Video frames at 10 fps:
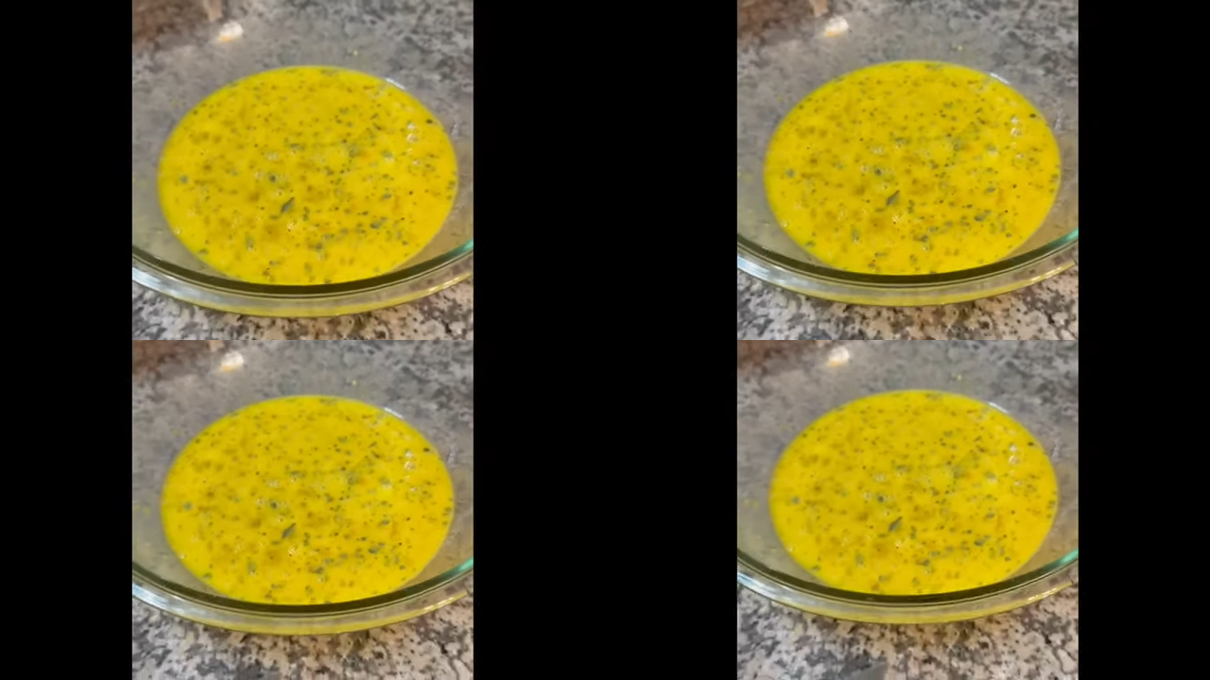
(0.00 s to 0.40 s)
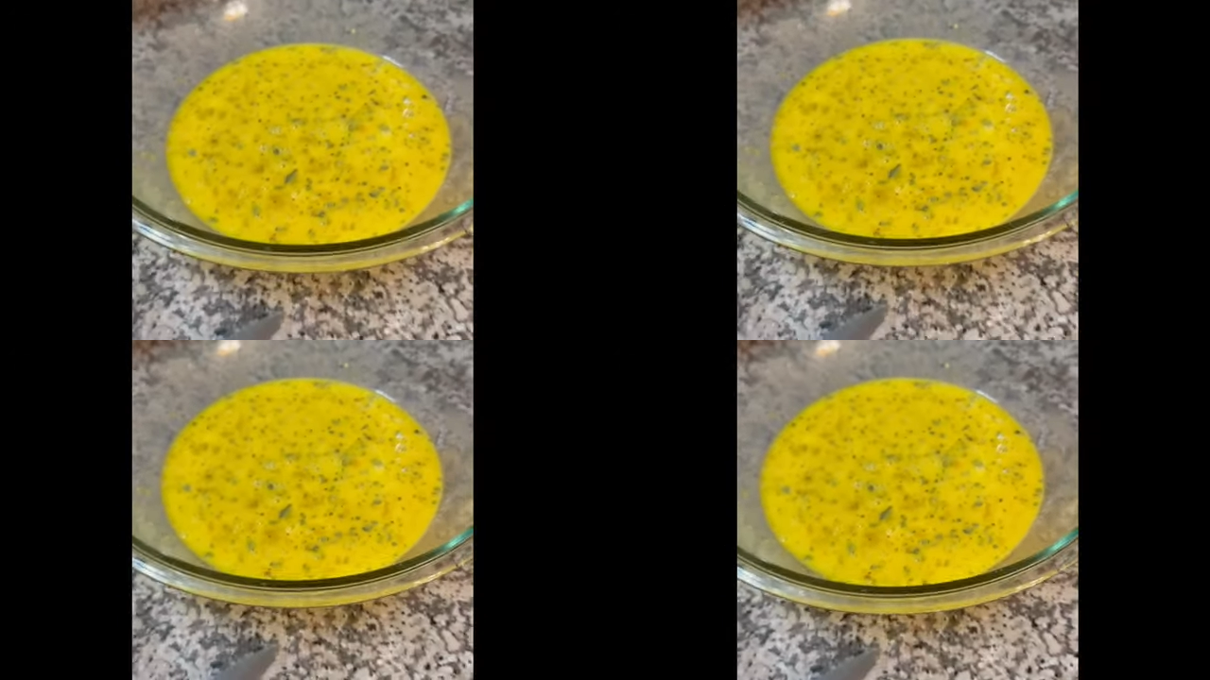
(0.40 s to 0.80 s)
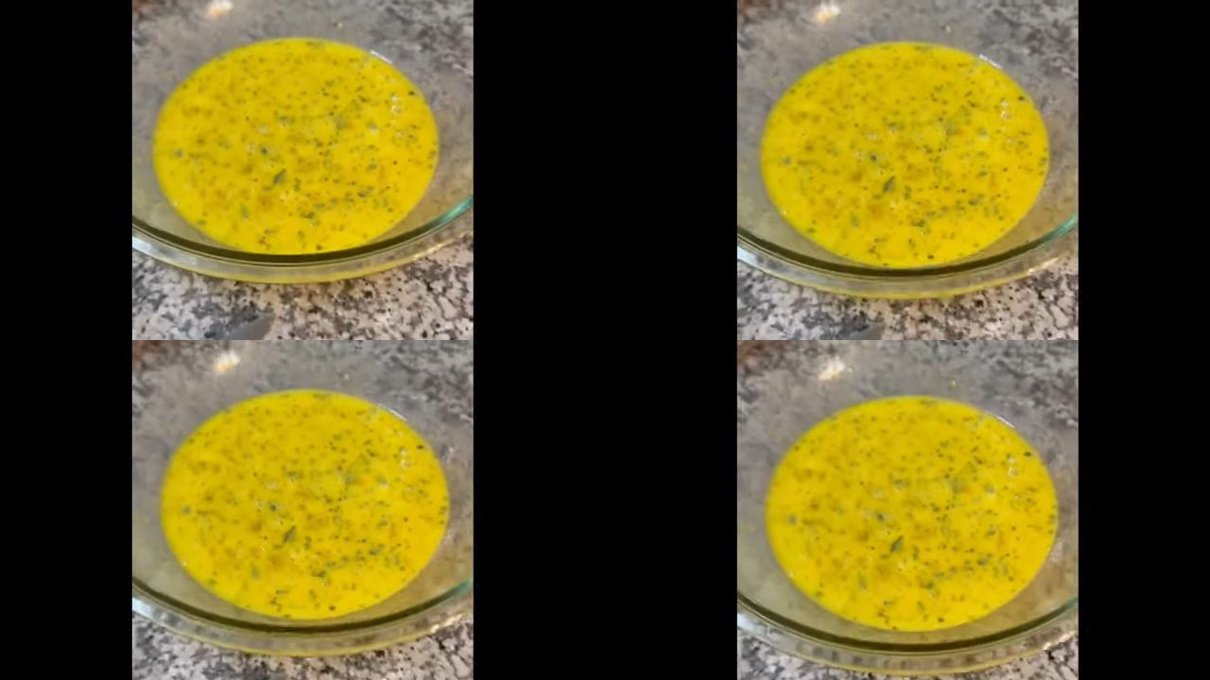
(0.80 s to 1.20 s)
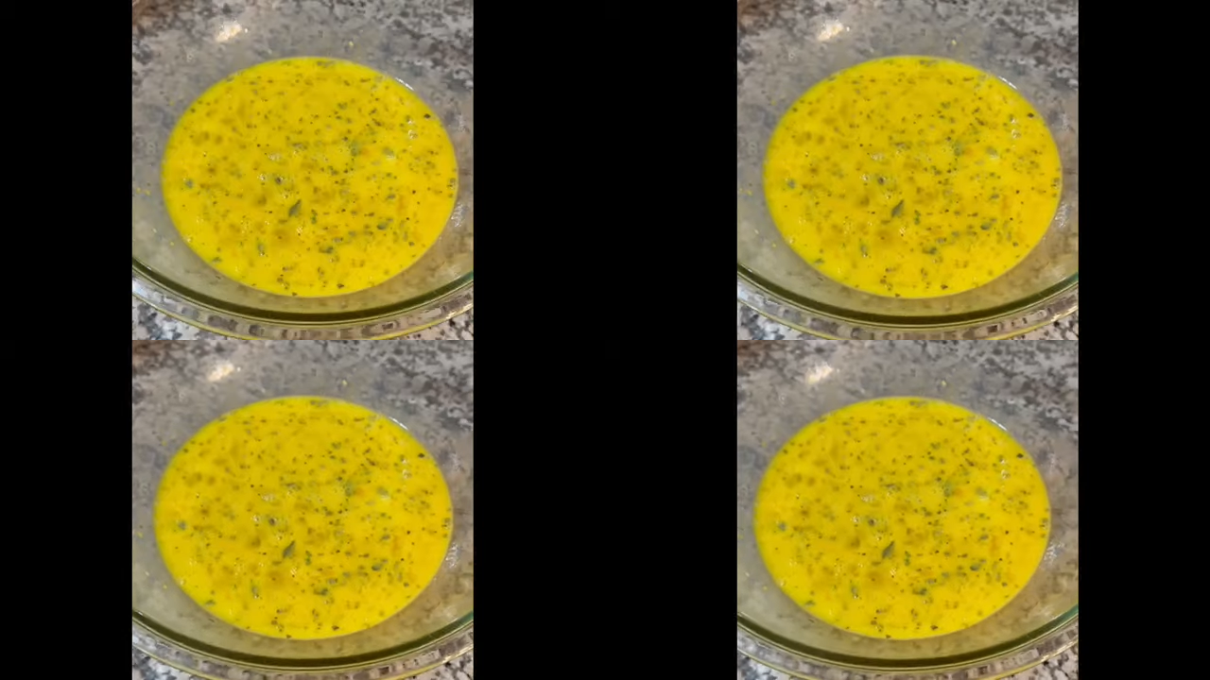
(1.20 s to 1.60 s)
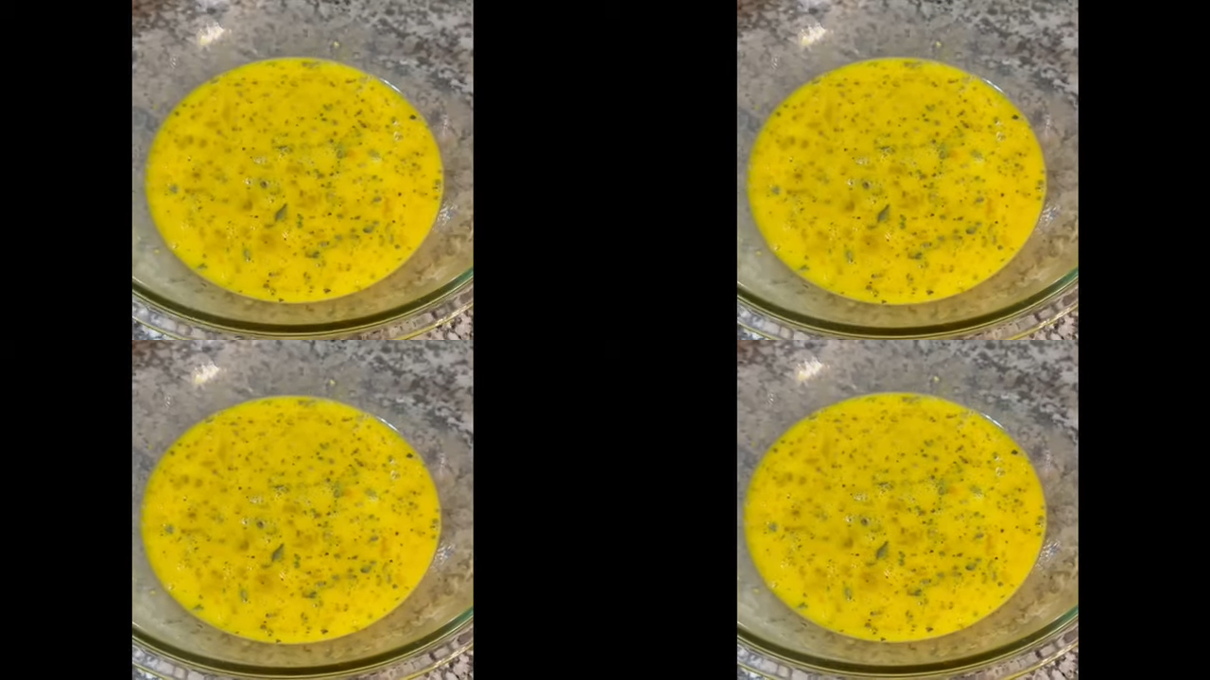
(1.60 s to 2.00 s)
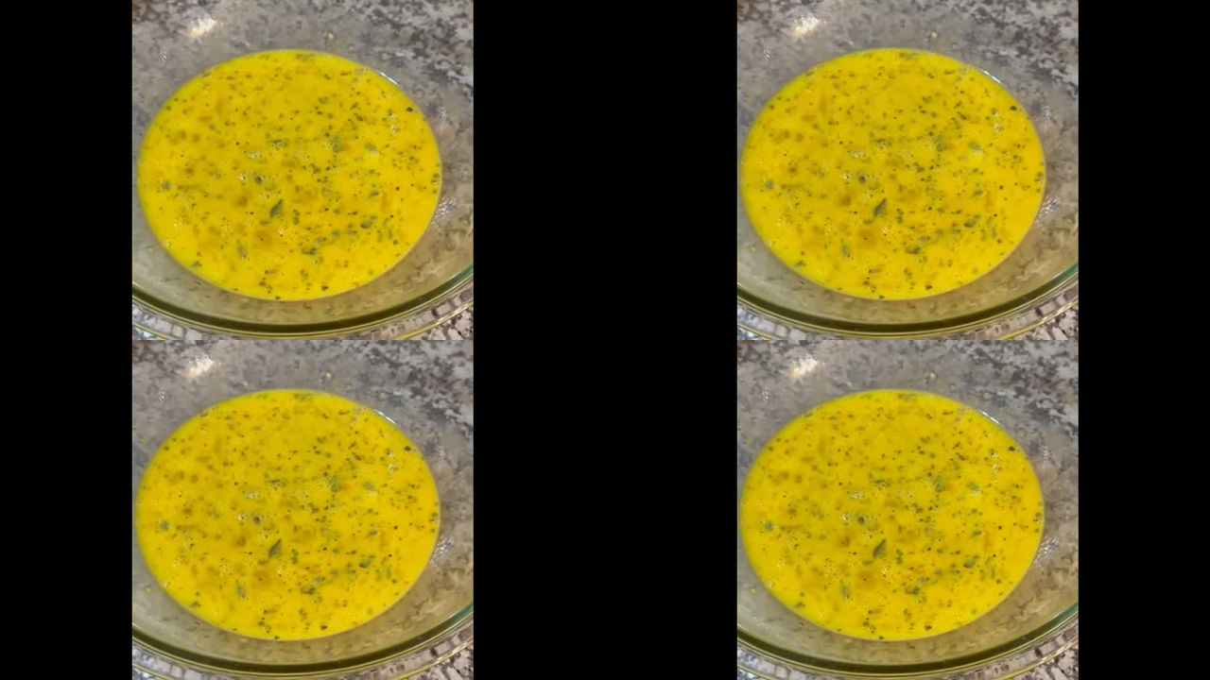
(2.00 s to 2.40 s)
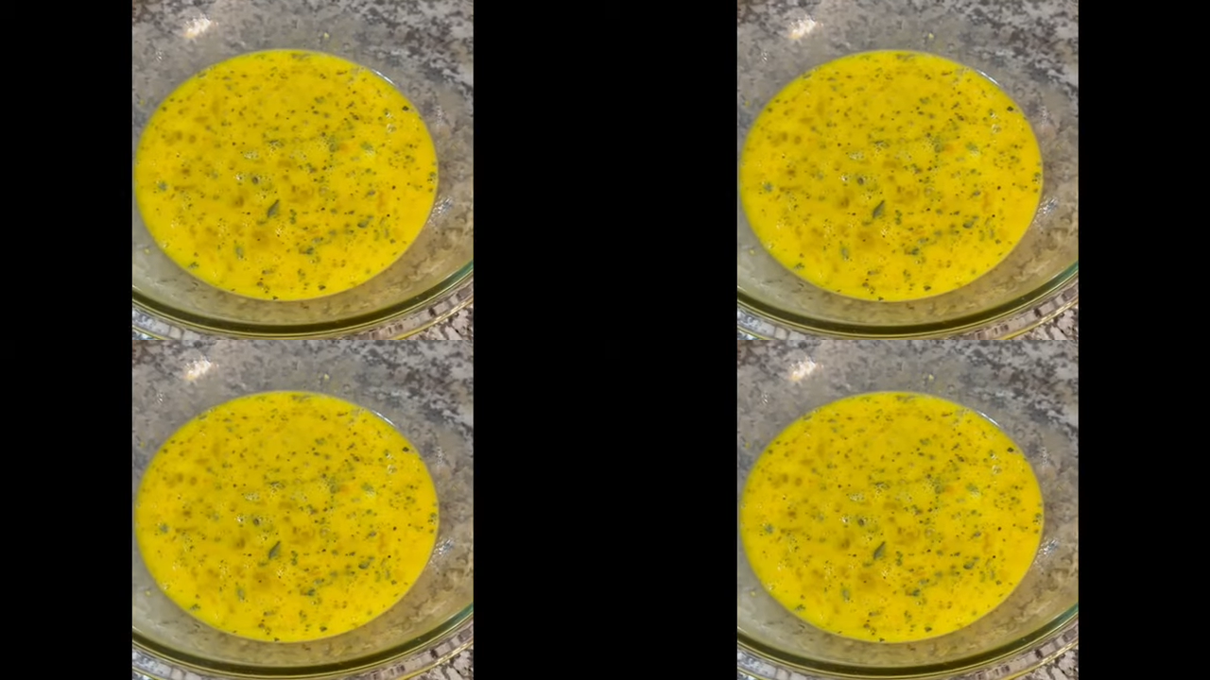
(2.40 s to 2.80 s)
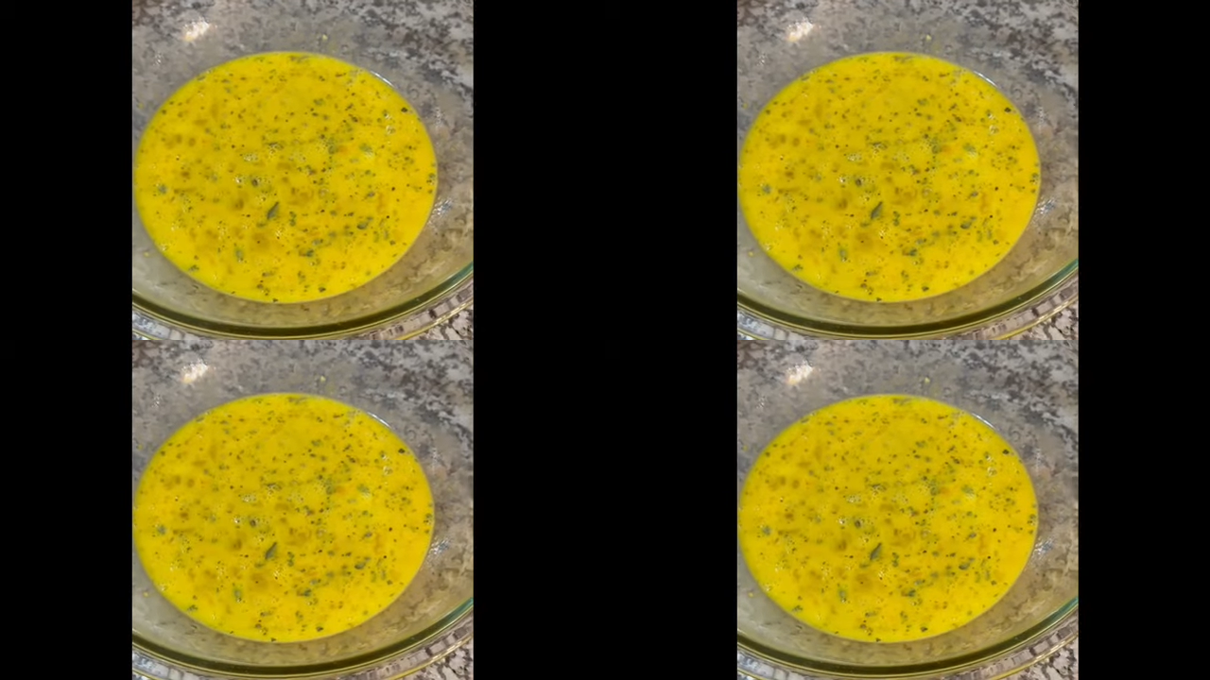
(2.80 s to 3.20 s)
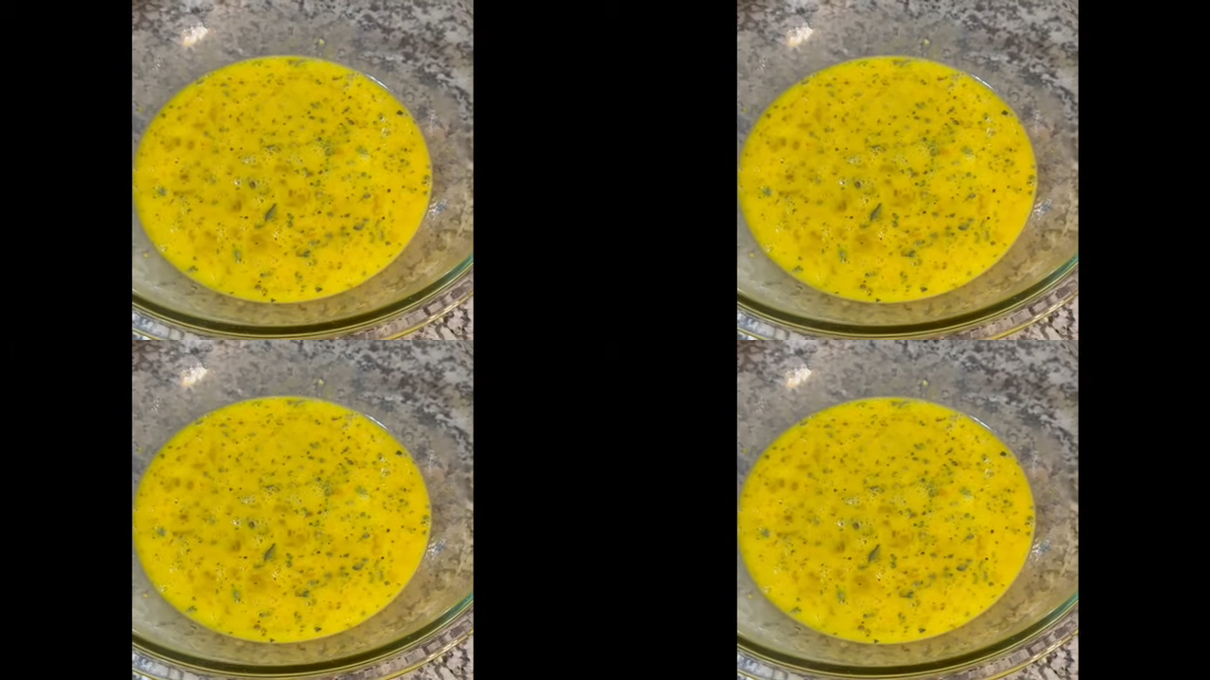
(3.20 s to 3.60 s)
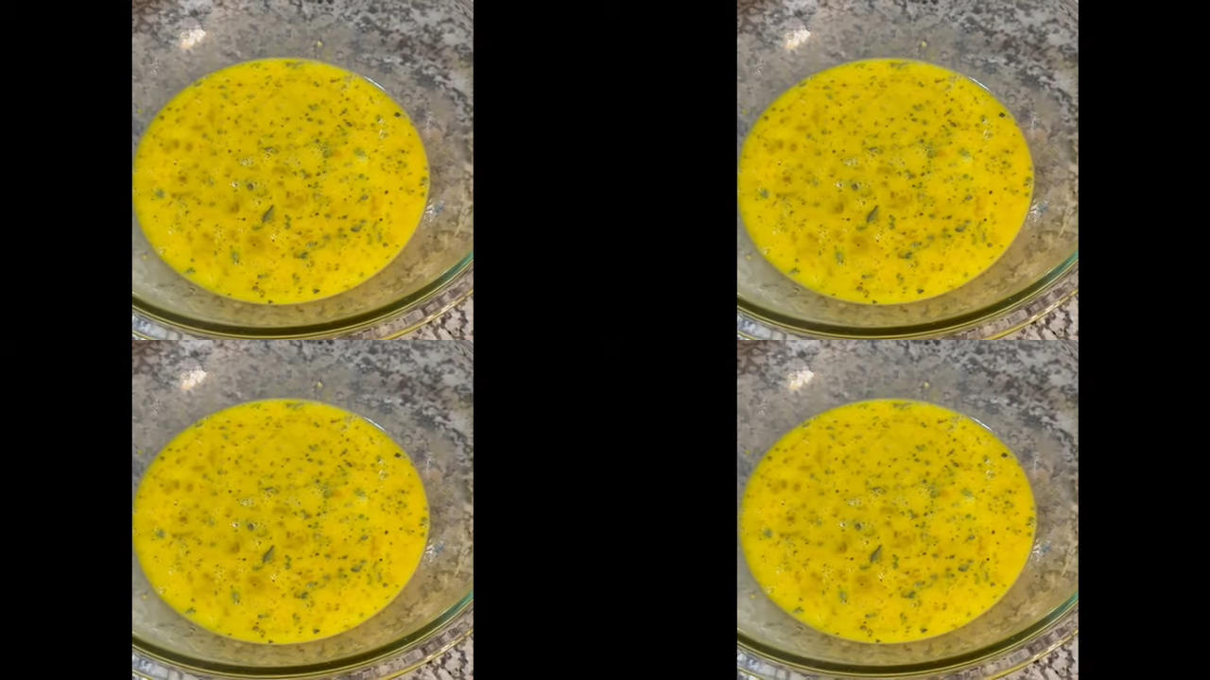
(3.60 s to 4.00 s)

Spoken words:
[unreadable: no face in view]